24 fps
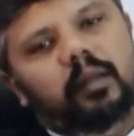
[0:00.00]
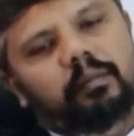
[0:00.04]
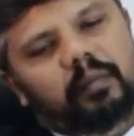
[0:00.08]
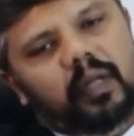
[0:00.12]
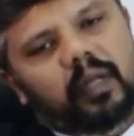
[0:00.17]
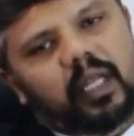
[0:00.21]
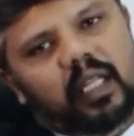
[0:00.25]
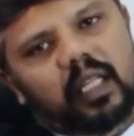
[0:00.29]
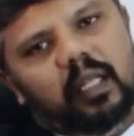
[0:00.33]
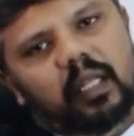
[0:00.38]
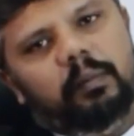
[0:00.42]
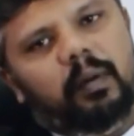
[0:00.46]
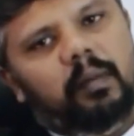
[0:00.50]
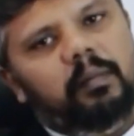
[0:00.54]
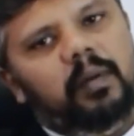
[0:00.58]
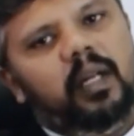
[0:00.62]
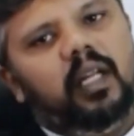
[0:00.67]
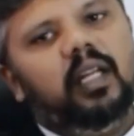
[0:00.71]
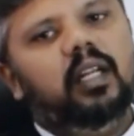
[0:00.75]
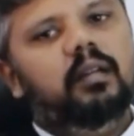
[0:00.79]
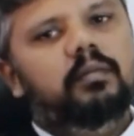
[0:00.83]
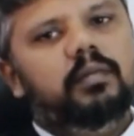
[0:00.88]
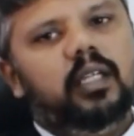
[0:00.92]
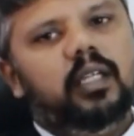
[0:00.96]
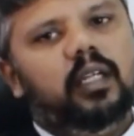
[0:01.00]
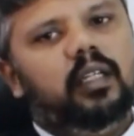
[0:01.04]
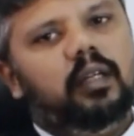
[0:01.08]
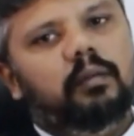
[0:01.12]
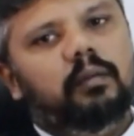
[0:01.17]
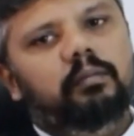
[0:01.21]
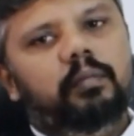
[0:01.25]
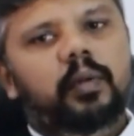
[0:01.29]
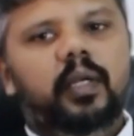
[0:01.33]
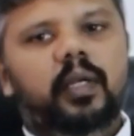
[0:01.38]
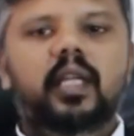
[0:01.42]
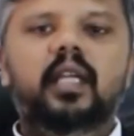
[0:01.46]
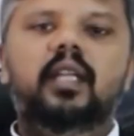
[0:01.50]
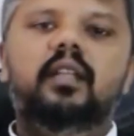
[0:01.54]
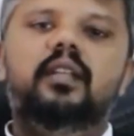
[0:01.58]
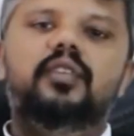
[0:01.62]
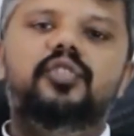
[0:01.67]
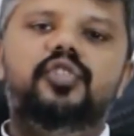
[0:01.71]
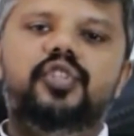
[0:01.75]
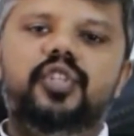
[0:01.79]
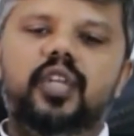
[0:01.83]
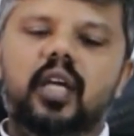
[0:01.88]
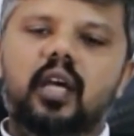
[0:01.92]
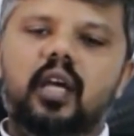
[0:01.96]
in the public limited company, the
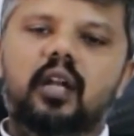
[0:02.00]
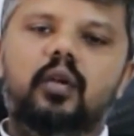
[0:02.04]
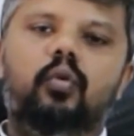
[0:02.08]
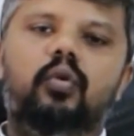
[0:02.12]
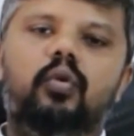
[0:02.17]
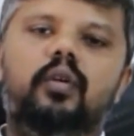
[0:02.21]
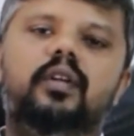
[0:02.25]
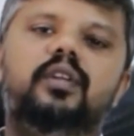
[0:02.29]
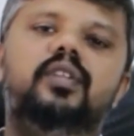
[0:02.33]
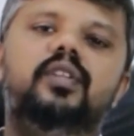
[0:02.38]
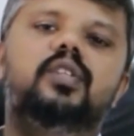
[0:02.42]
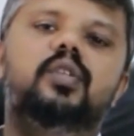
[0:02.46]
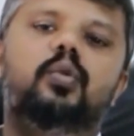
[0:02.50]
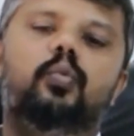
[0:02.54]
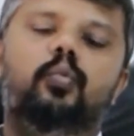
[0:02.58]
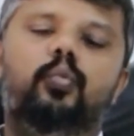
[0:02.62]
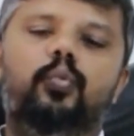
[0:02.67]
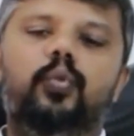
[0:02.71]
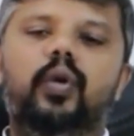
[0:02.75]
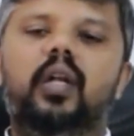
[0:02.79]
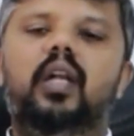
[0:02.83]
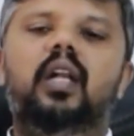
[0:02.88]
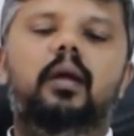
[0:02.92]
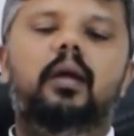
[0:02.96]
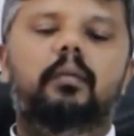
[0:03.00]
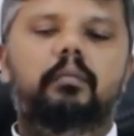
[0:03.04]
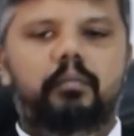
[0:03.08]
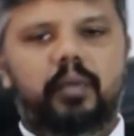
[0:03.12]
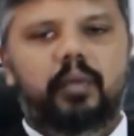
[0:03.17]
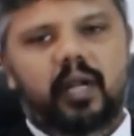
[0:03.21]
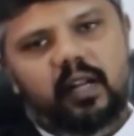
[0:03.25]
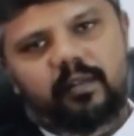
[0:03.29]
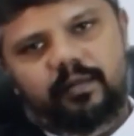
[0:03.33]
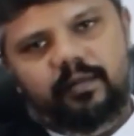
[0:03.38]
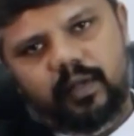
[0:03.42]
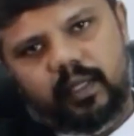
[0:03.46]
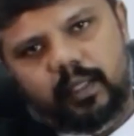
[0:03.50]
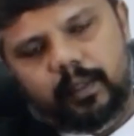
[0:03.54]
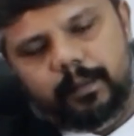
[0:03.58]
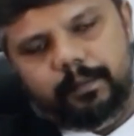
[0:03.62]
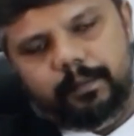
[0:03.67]
shareholders will benefit.